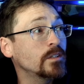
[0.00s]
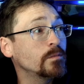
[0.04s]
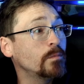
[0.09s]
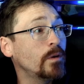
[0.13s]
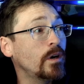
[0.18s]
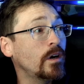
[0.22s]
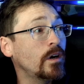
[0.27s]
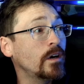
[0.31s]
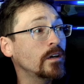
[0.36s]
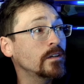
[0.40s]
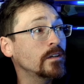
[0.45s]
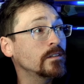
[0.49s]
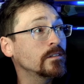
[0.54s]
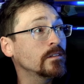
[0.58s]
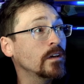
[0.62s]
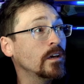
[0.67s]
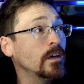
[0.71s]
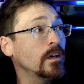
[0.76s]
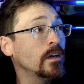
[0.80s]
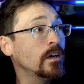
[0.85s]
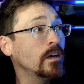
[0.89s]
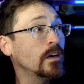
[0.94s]
box.
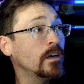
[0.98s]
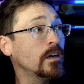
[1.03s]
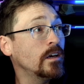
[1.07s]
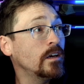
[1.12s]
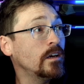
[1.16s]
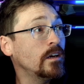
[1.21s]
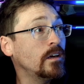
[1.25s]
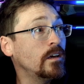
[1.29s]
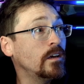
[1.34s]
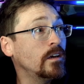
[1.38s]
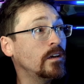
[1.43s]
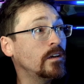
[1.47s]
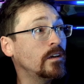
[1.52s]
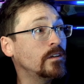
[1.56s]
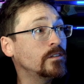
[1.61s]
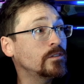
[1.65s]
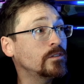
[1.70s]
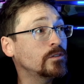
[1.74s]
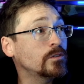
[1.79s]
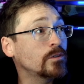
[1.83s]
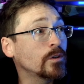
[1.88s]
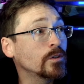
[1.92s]

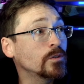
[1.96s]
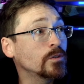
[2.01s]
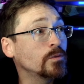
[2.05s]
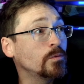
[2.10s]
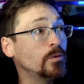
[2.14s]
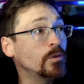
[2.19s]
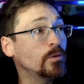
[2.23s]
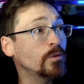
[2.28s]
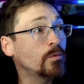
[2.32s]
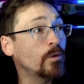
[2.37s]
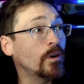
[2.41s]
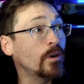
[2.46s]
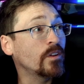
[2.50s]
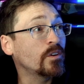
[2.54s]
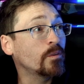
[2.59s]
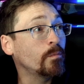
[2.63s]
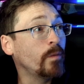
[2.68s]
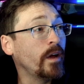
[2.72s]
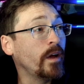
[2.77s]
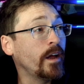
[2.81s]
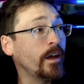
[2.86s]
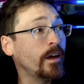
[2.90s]
It starts with what
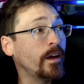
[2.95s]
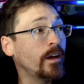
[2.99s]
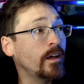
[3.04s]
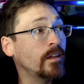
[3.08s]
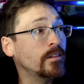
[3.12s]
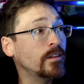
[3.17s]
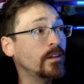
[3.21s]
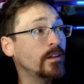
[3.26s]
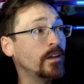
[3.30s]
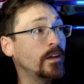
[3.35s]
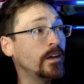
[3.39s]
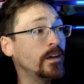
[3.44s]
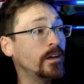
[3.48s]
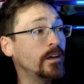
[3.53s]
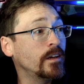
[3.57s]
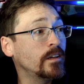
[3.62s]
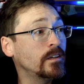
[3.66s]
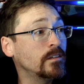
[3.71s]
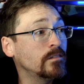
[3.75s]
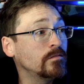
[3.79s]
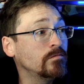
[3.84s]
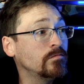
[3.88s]
other path,
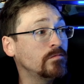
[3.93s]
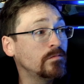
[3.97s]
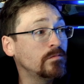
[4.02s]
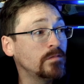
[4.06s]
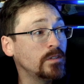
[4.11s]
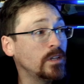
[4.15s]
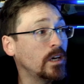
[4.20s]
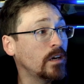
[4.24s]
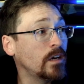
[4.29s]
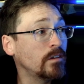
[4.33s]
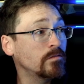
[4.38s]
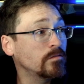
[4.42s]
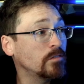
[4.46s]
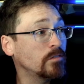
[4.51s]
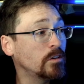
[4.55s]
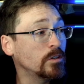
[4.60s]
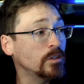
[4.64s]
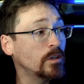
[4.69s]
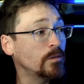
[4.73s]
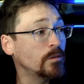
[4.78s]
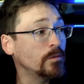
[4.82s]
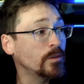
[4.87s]
and yeah,
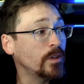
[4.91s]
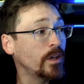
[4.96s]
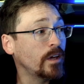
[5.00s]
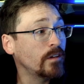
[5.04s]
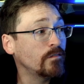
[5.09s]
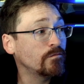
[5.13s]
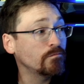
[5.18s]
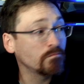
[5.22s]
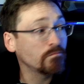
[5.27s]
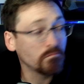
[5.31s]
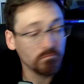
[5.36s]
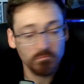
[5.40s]
goes on with that.